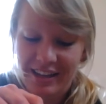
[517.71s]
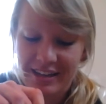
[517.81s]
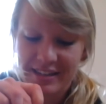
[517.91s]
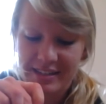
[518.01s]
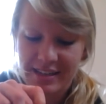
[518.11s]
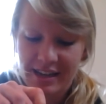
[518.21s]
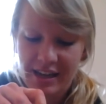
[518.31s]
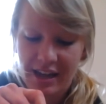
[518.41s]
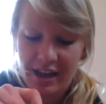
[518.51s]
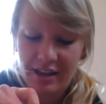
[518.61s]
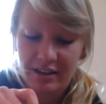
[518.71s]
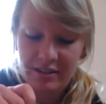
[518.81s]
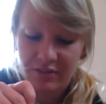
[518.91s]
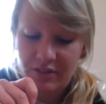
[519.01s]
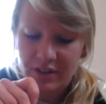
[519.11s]
Need a steady
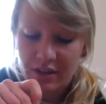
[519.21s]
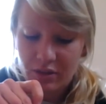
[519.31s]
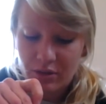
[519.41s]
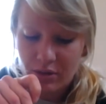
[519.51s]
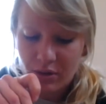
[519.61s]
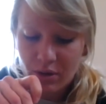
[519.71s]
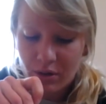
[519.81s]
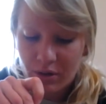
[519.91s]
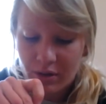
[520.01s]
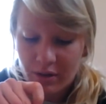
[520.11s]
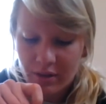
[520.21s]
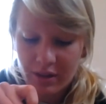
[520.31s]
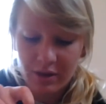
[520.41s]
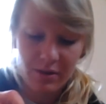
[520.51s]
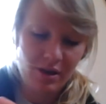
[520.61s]
hand to feed it through the hole.
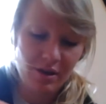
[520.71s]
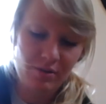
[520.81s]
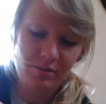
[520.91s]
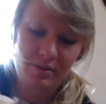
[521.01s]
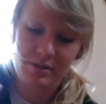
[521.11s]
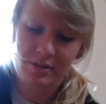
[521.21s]
There we go.